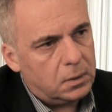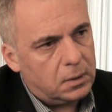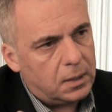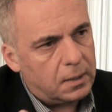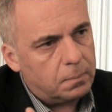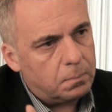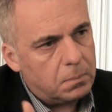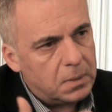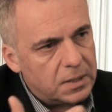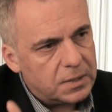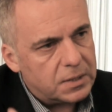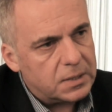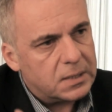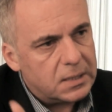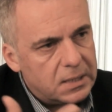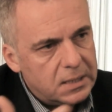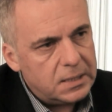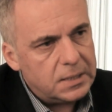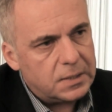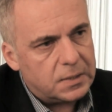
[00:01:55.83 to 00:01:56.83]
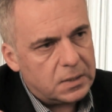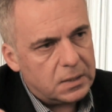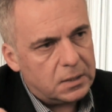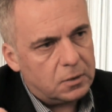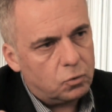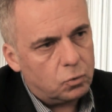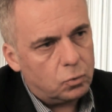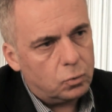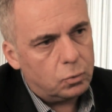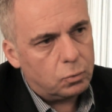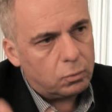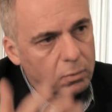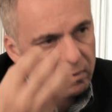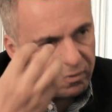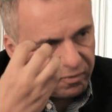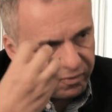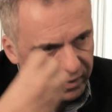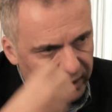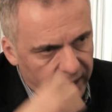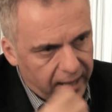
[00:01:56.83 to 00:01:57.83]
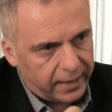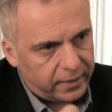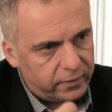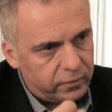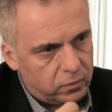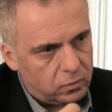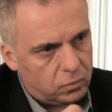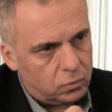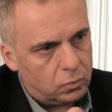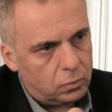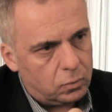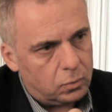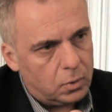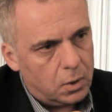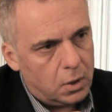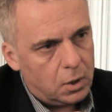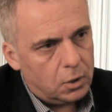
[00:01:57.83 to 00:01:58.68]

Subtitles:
that makes it easy to reflect, to